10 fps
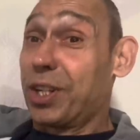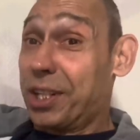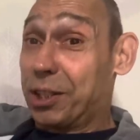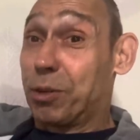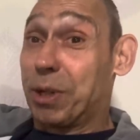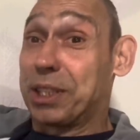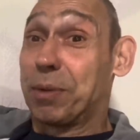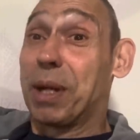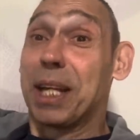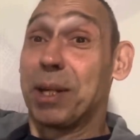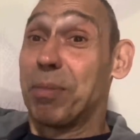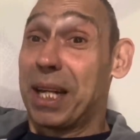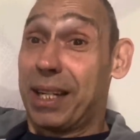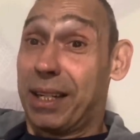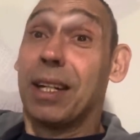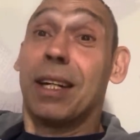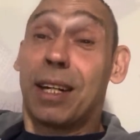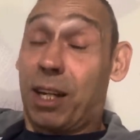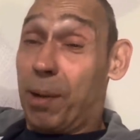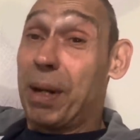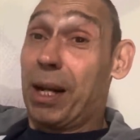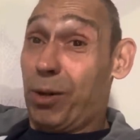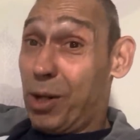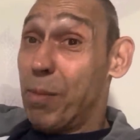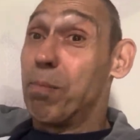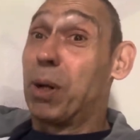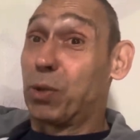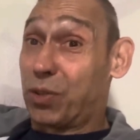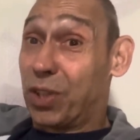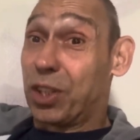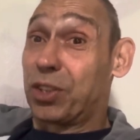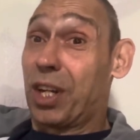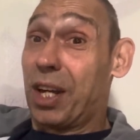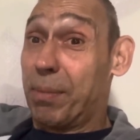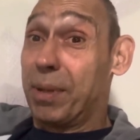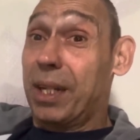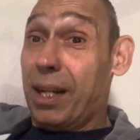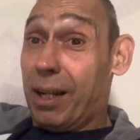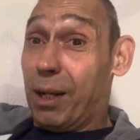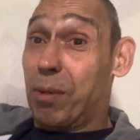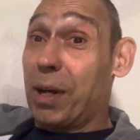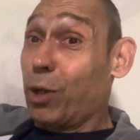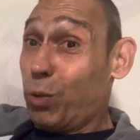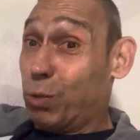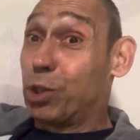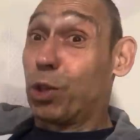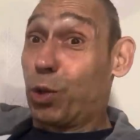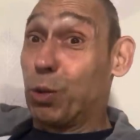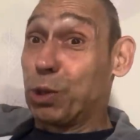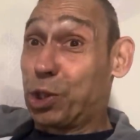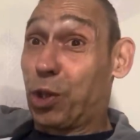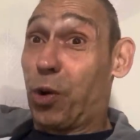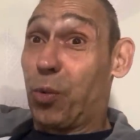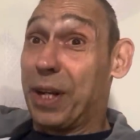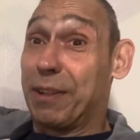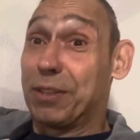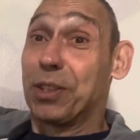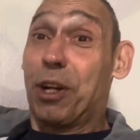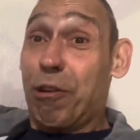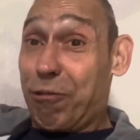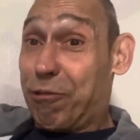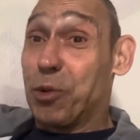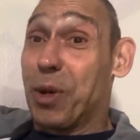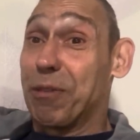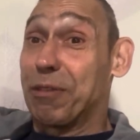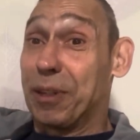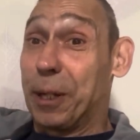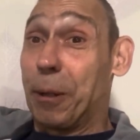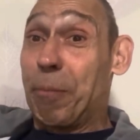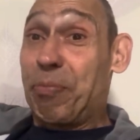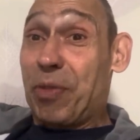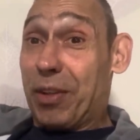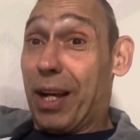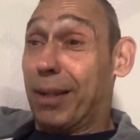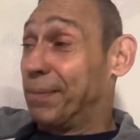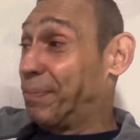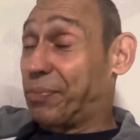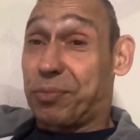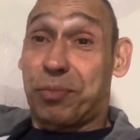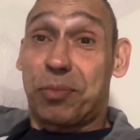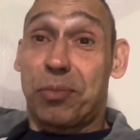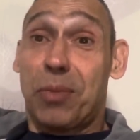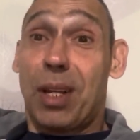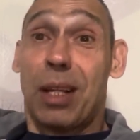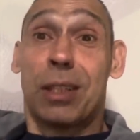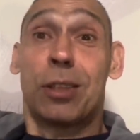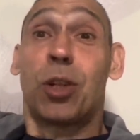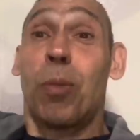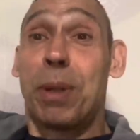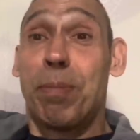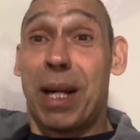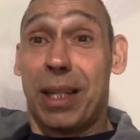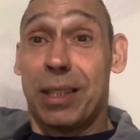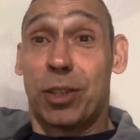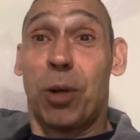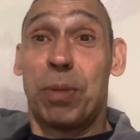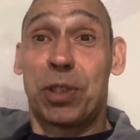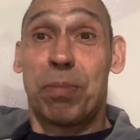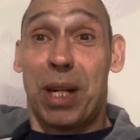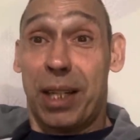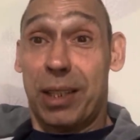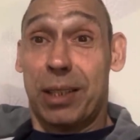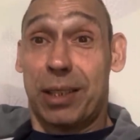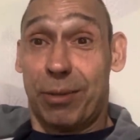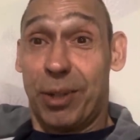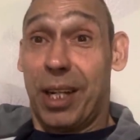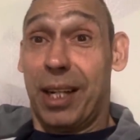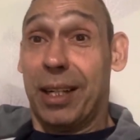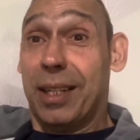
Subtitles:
and underestimated, man, come out most of the time and cause shockwaves through everything. Now, the Thomas Mullins, right,